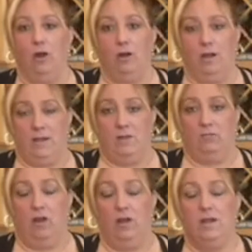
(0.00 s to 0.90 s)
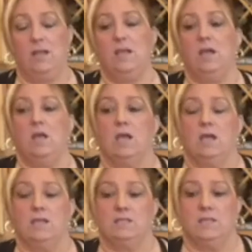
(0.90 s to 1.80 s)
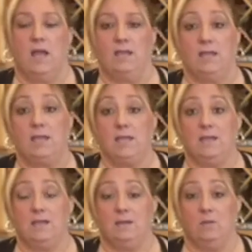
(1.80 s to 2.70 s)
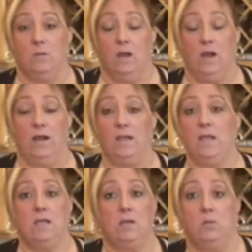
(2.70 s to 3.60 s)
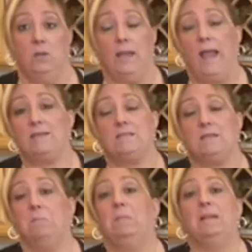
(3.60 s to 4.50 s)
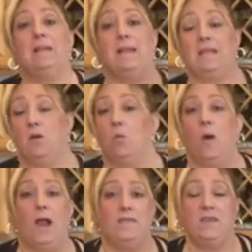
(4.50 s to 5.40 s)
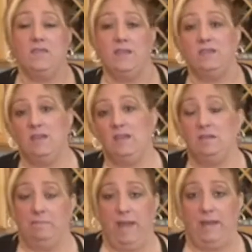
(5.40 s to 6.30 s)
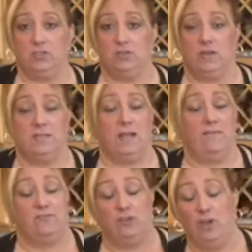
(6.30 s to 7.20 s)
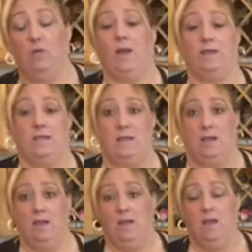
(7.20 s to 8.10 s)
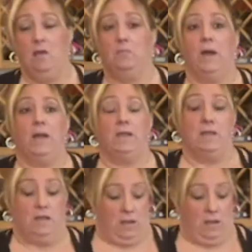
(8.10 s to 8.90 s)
honey. Raw honey is not heated. Honey will last a millennia. Why they think they need to pasteurize it, I have no idea. But